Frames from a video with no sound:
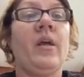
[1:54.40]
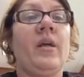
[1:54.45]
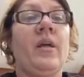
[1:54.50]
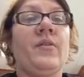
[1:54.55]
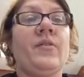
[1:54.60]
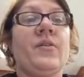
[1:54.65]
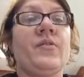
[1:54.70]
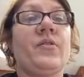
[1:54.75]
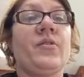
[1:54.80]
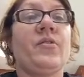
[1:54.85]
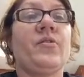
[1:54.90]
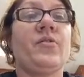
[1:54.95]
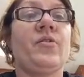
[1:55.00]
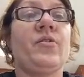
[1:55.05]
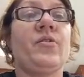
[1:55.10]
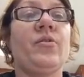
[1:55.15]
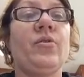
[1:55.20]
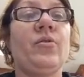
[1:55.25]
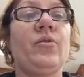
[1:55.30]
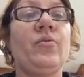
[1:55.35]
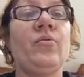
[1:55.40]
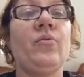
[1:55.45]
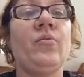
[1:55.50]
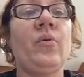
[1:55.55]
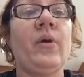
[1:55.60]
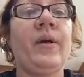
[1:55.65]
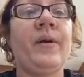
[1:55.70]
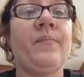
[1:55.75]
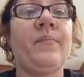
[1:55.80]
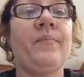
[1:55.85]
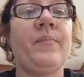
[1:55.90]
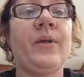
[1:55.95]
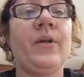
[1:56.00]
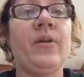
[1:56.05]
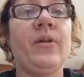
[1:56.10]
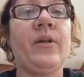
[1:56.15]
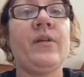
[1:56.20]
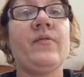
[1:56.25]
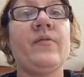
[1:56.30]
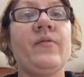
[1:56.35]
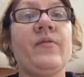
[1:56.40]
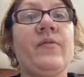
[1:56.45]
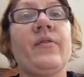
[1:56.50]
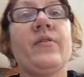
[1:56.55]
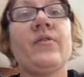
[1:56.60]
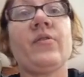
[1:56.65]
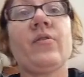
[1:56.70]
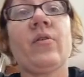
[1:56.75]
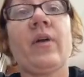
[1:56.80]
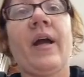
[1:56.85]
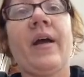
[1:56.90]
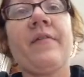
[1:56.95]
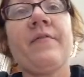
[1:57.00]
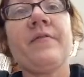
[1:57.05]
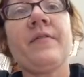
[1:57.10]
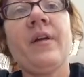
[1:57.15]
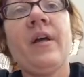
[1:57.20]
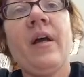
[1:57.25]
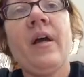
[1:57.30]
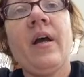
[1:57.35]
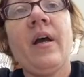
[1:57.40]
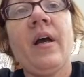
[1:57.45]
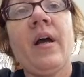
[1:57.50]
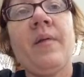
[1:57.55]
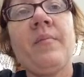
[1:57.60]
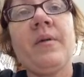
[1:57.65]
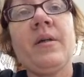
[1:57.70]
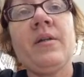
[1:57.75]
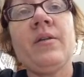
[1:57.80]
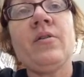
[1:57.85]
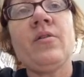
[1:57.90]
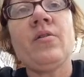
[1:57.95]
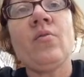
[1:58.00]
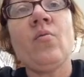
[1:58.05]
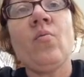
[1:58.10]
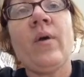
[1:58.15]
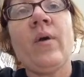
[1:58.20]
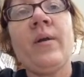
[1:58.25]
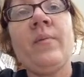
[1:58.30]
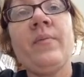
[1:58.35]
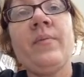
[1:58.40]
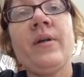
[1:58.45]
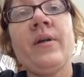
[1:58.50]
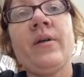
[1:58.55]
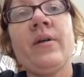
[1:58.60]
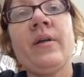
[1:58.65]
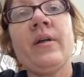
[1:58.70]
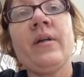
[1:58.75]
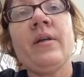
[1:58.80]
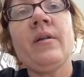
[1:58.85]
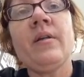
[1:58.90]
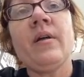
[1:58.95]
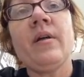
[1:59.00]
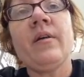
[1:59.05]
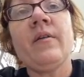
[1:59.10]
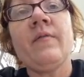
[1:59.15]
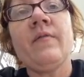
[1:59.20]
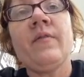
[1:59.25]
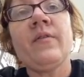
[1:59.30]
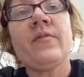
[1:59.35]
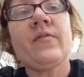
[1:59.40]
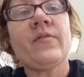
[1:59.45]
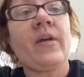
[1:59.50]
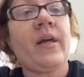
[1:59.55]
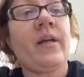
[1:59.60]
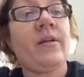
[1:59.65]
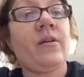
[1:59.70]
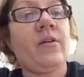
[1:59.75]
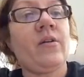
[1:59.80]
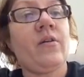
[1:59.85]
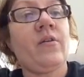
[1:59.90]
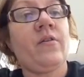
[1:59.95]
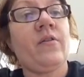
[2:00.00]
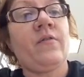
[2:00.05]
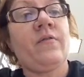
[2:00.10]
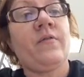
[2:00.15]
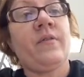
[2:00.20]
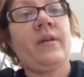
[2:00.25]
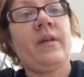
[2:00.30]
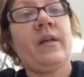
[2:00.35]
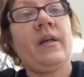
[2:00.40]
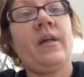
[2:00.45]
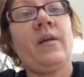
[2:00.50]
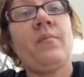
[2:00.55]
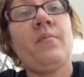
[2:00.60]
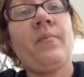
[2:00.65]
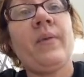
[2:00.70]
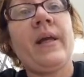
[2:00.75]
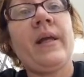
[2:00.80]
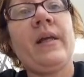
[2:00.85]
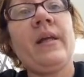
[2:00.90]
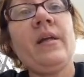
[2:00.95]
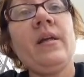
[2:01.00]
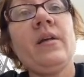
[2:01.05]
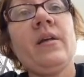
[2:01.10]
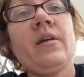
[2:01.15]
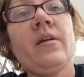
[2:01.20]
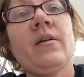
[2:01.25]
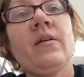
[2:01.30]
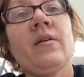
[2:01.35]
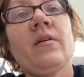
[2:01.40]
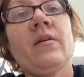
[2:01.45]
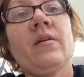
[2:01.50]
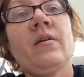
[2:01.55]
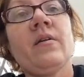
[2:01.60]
Since there's two periods on this graph, I'm going to do one period of the sine curve in pink.